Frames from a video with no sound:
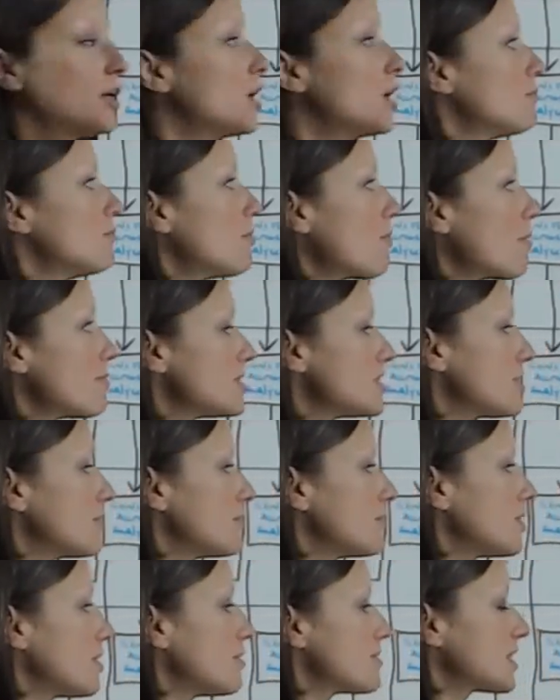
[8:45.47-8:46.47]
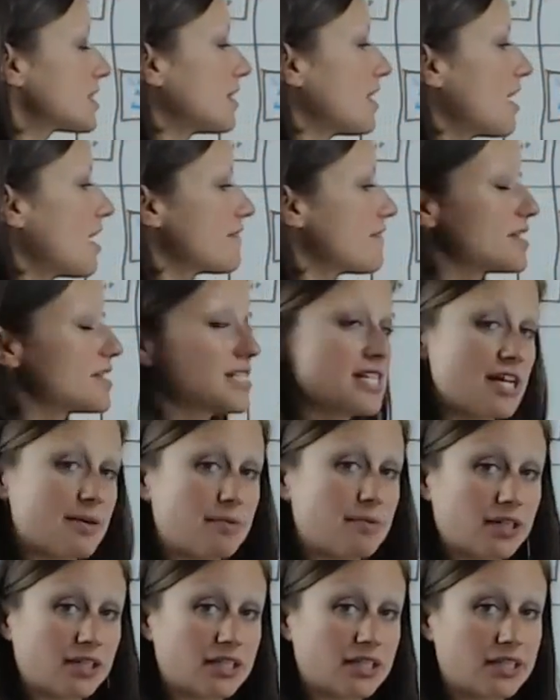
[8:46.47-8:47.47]
But what we don't know is a lot of this
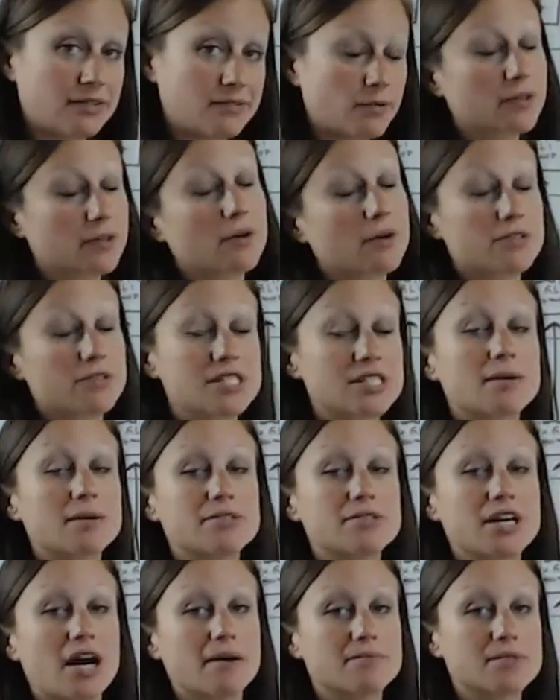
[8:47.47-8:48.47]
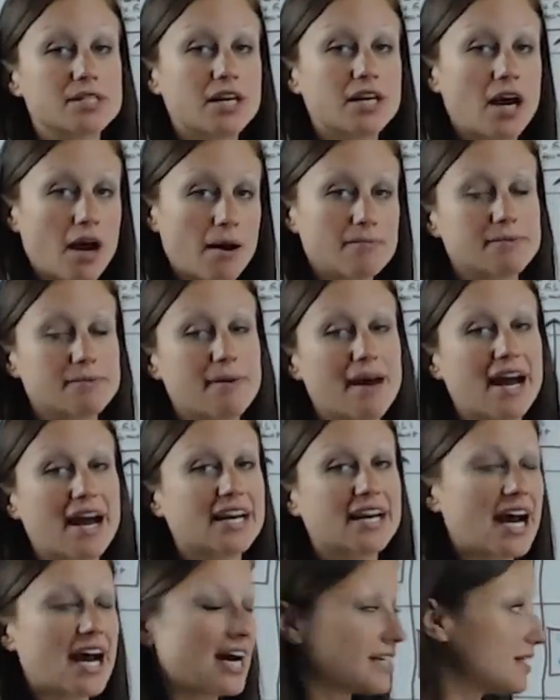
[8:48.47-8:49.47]
typically or sometimes comes
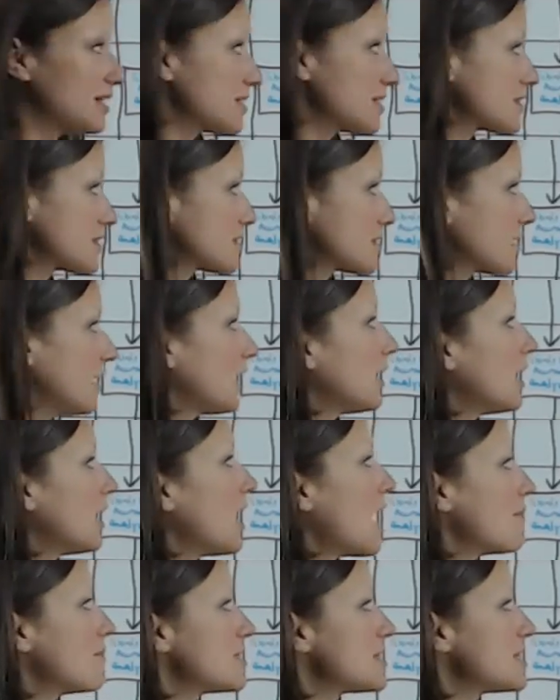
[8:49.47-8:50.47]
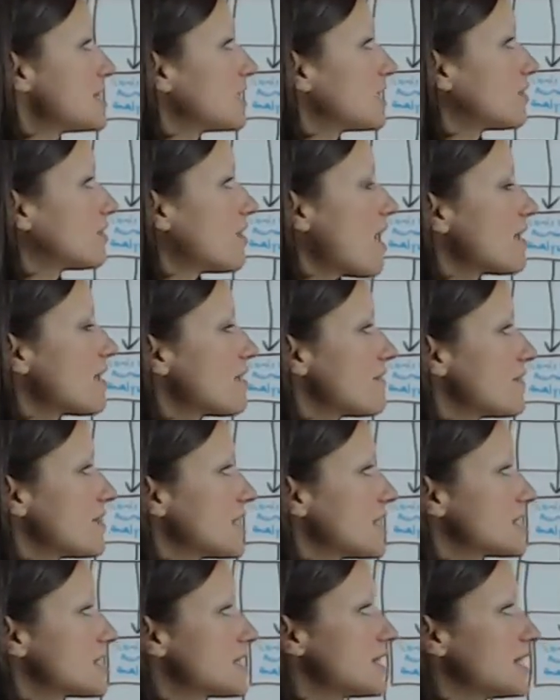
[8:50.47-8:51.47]
back at us. And we see a lot of
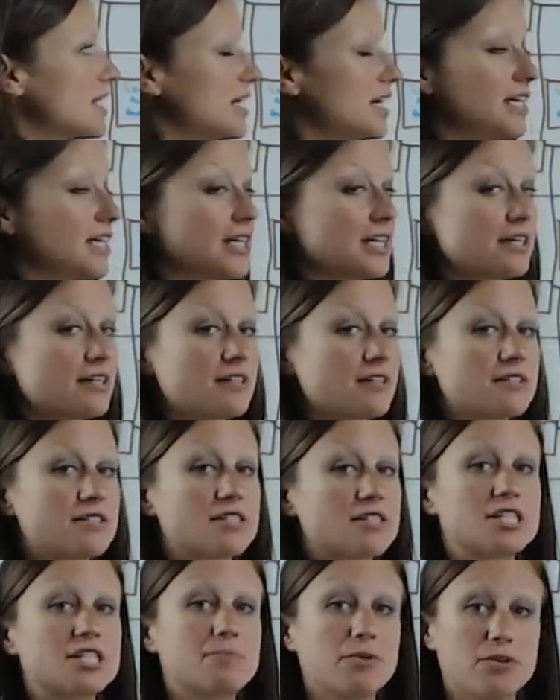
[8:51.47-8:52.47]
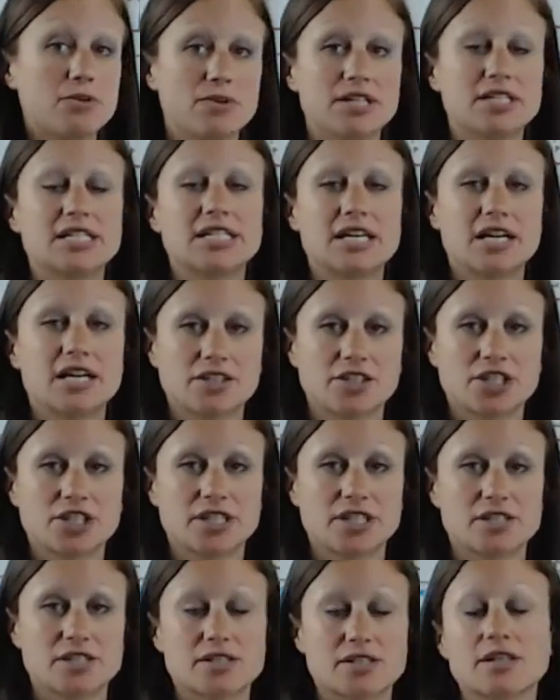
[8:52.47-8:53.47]
this in disputed
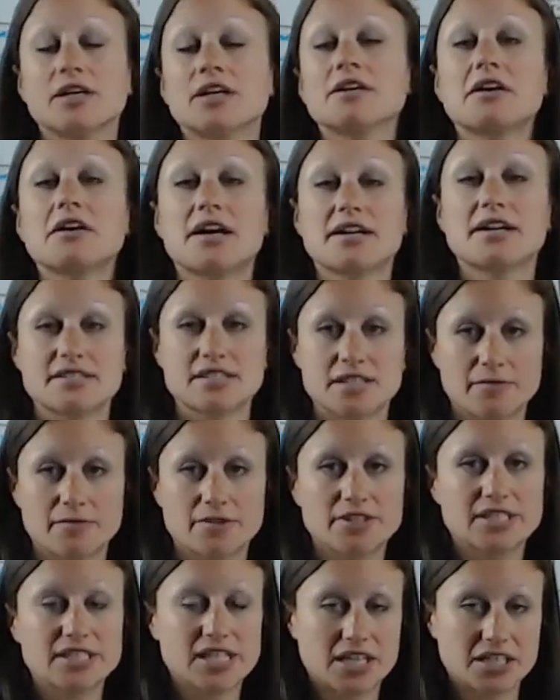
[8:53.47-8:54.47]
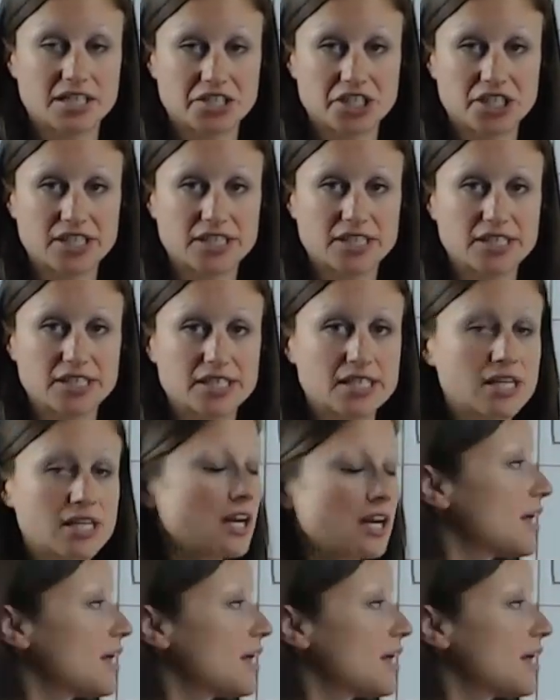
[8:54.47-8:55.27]
deductions, customer deductions.